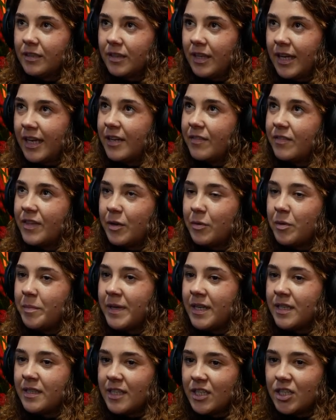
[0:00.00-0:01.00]
like, if they were
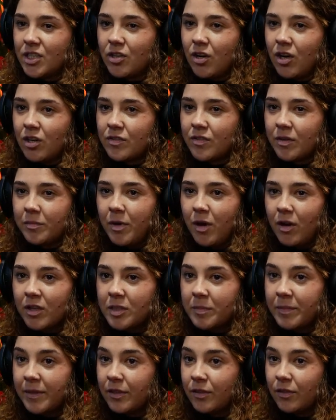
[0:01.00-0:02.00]
being discharged from
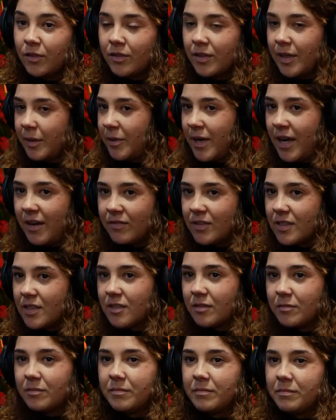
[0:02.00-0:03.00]
hospital or they were having
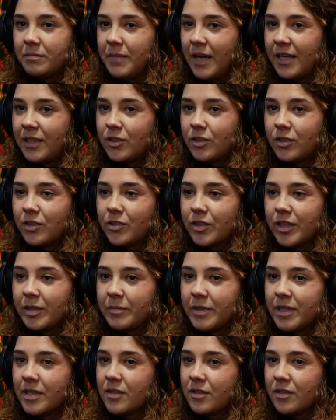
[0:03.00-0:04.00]
some medical
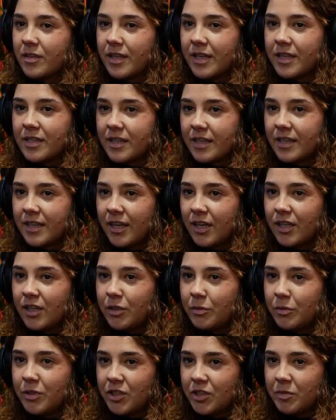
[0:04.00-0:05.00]
treatment or things like that,
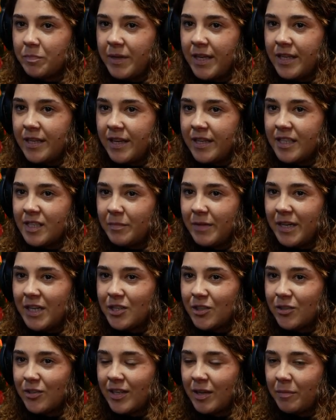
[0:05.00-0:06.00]
you would just be there to make
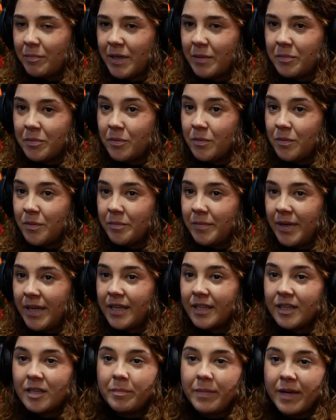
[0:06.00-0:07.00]
sure that people were
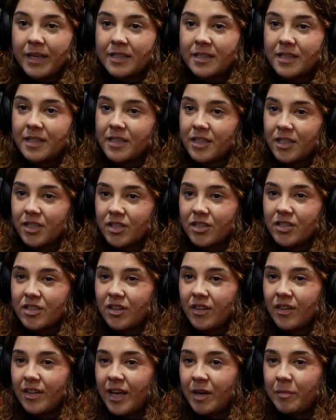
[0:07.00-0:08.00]
making the best decisions
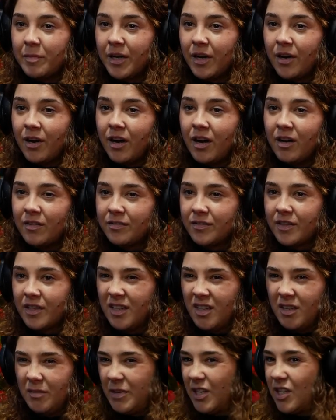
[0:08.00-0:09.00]
on their behalf,
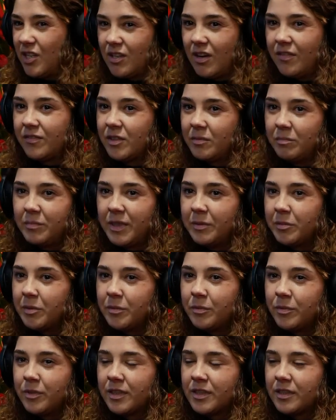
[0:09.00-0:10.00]
because often
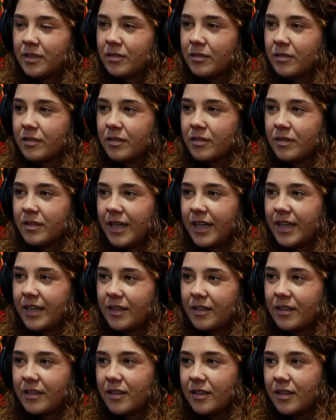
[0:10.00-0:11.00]
people would, like,
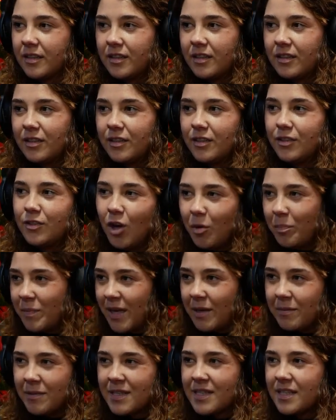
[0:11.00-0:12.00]
not
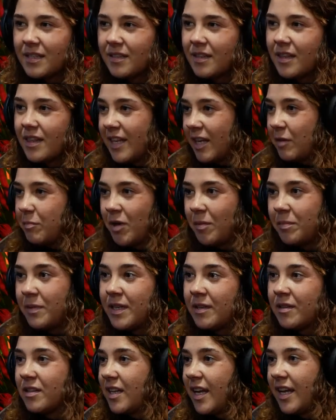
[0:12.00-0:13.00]
be able to think
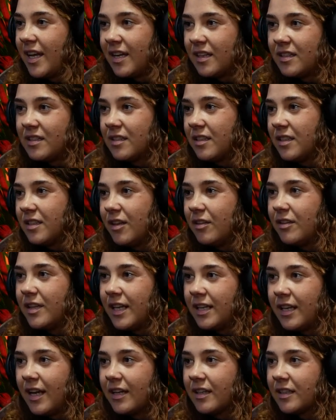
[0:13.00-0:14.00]
properly if they had, you know, they
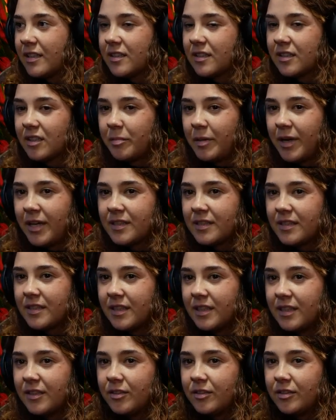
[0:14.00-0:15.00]
lacked
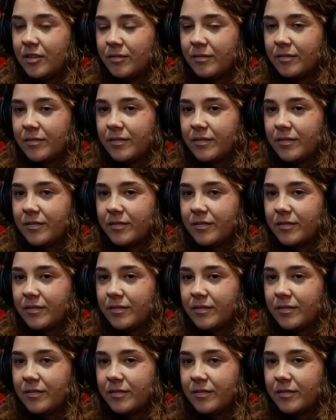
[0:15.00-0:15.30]
capacity or...